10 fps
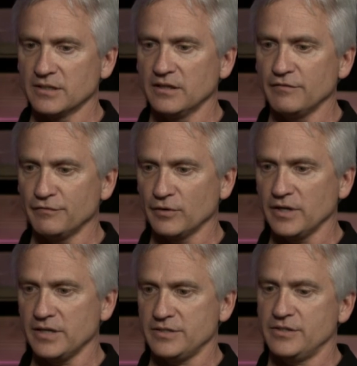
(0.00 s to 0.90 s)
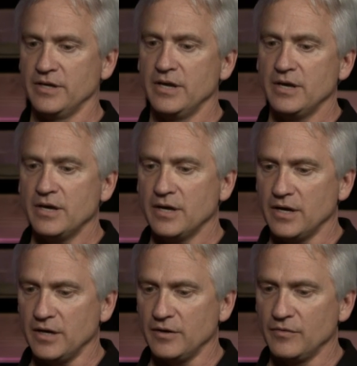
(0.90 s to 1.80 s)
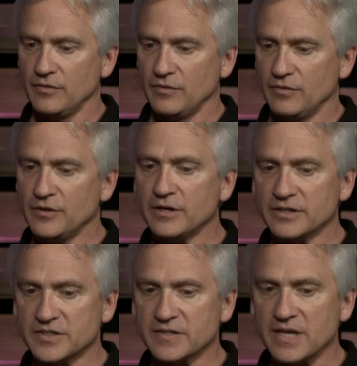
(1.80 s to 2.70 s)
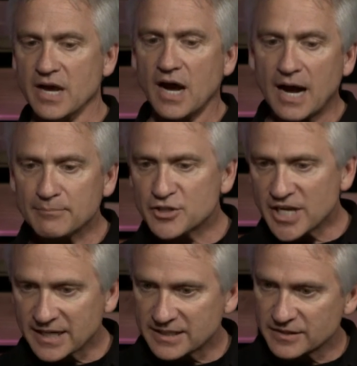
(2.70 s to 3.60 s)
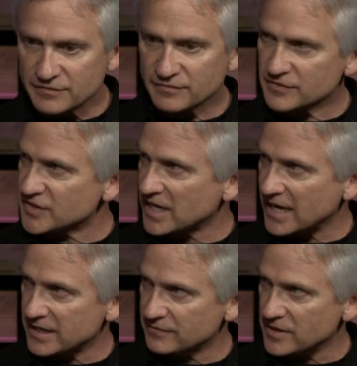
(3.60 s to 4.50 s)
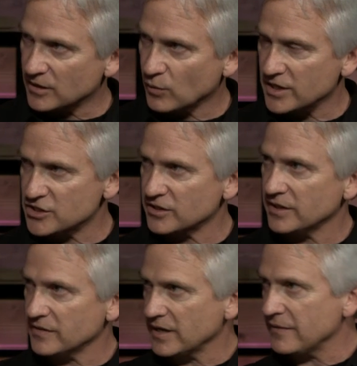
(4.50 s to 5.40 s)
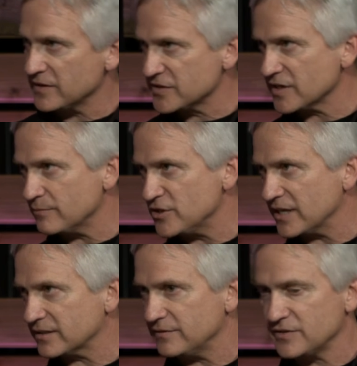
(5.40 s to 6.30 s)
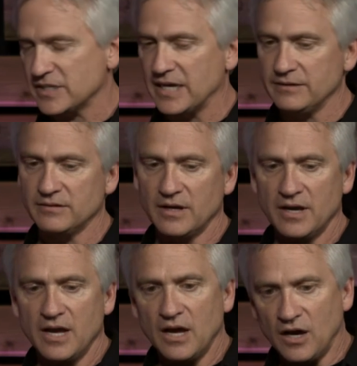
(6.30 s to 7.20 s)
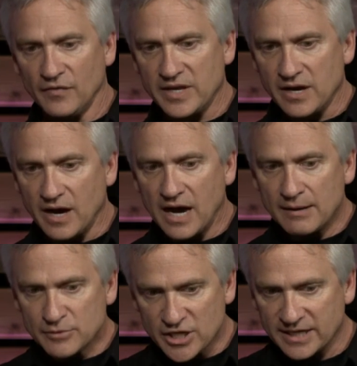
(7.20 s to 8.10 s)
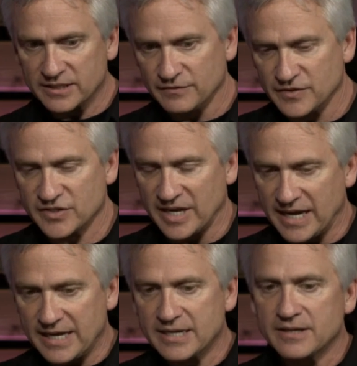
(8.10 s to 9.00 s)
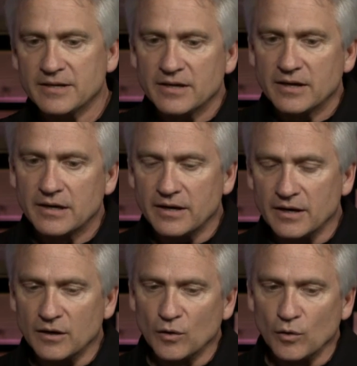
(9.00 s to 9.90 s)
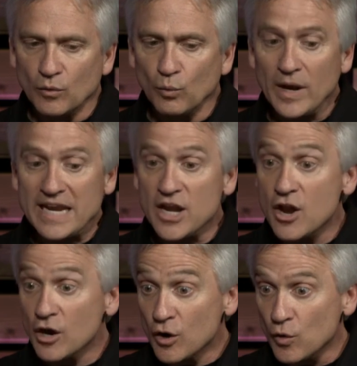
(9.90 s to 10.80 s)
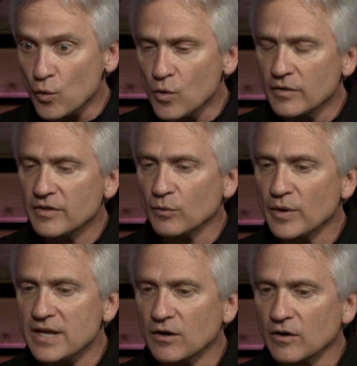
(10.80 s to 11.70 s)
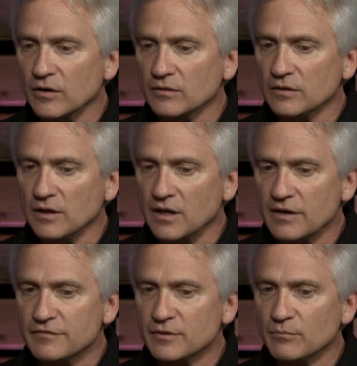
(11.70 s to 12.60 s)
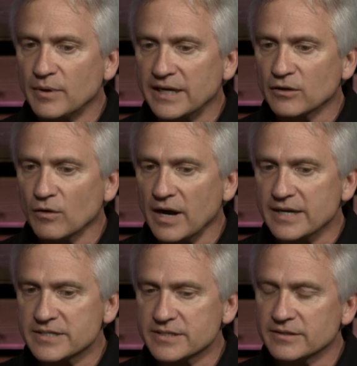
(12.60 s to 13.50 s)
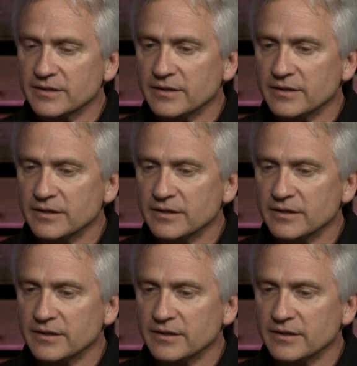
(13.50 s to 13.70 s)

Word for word: love for us. Uh, there is the objective side of the equation and, and the subjective side. On the objective side, uh, we know that we are loved by Christ